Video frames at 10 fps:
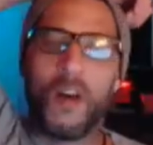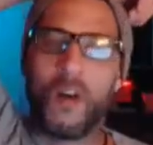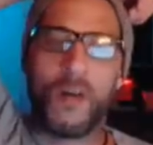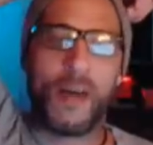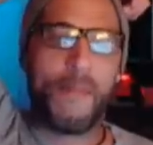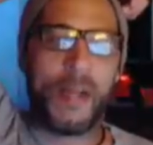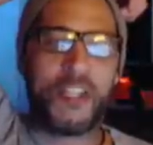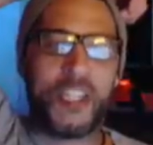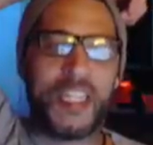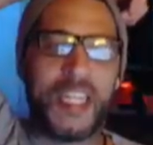Oh, I bet
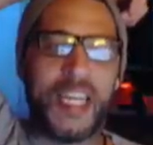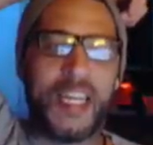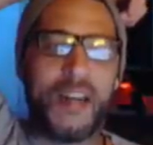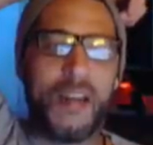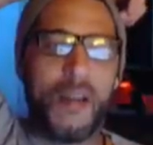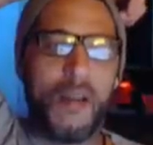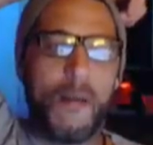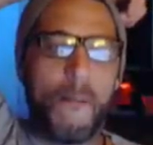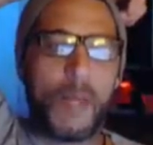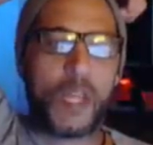she did
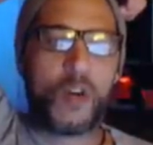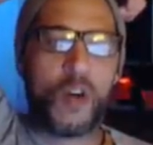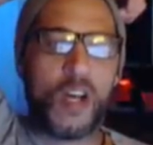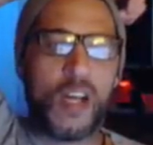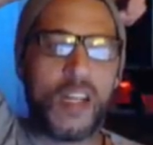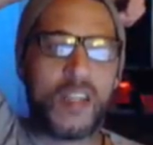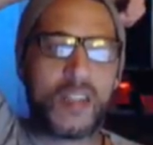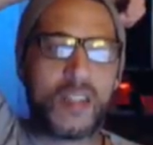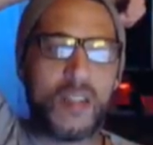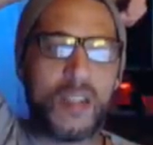
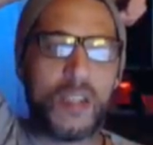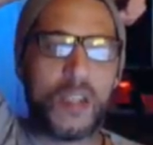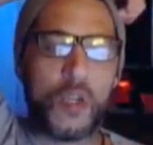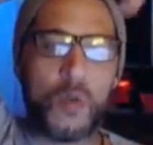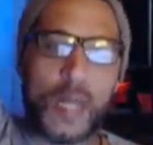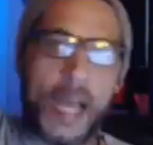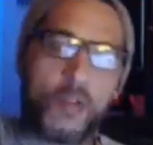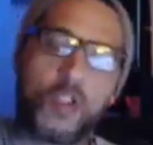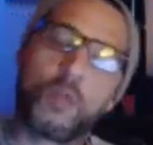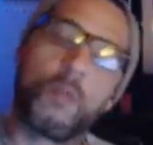because you had
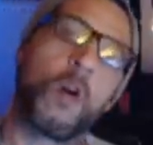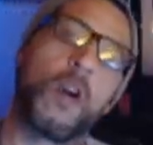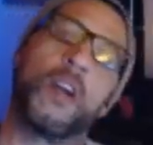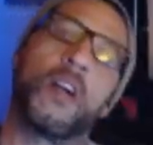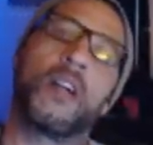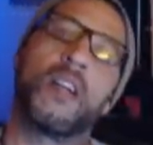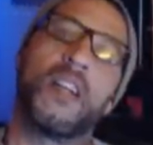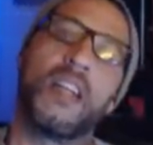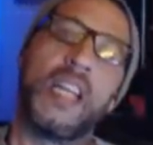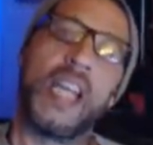outsmarted her
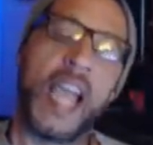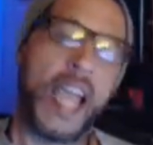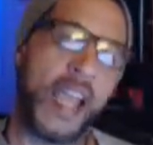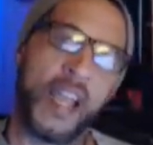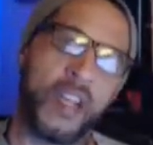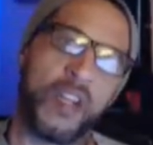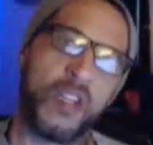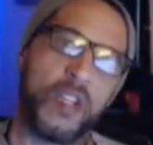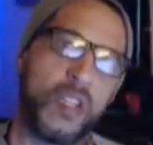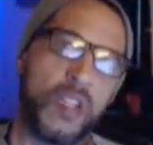and
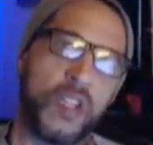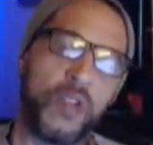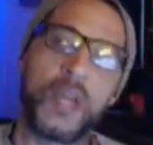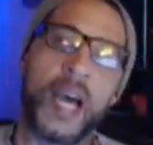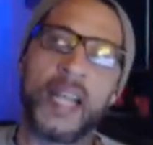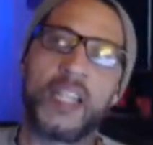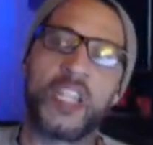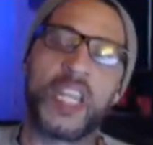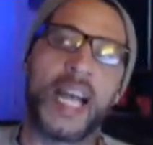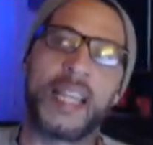you got
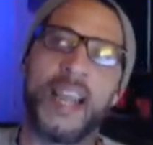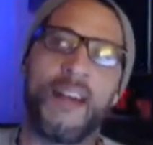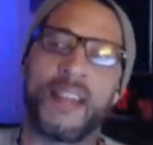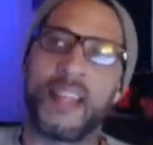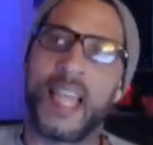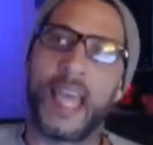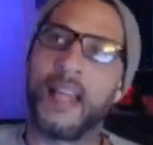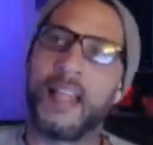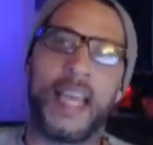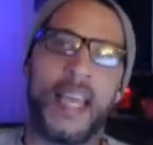she got there at the
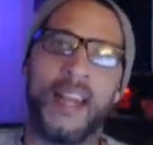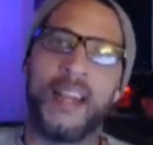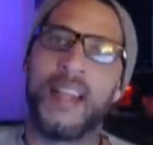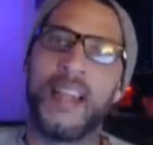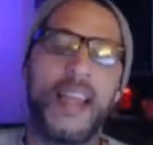tail end